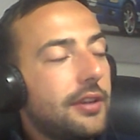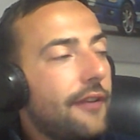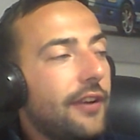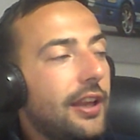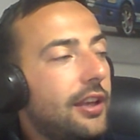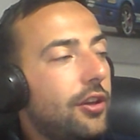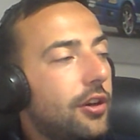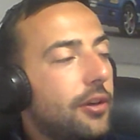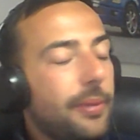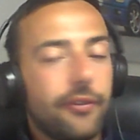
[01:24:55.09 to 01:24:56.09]
well, definitely in
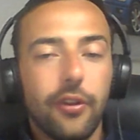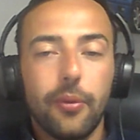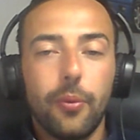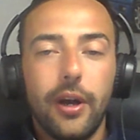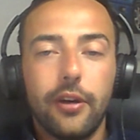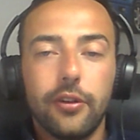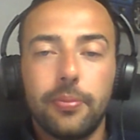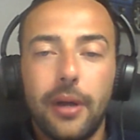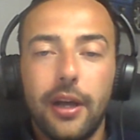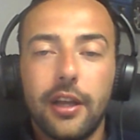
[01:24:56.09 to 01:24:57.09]
Europe, if not the
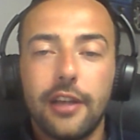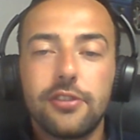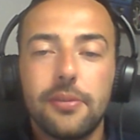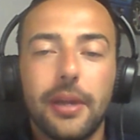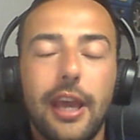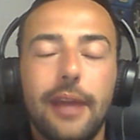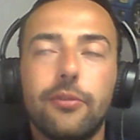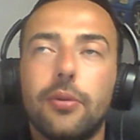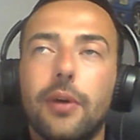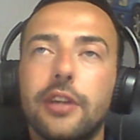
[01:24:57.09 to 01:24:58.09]
world. But a customer
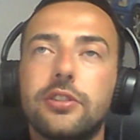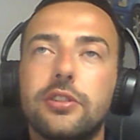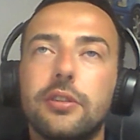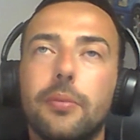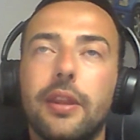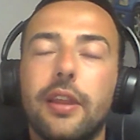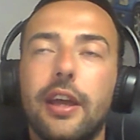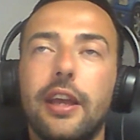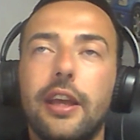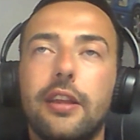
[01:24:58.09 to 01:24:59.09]
came to us with
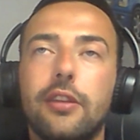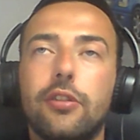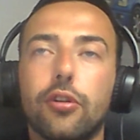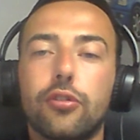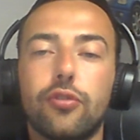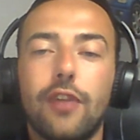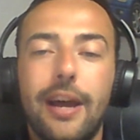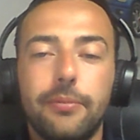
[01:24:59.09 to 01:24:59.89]
a Dodge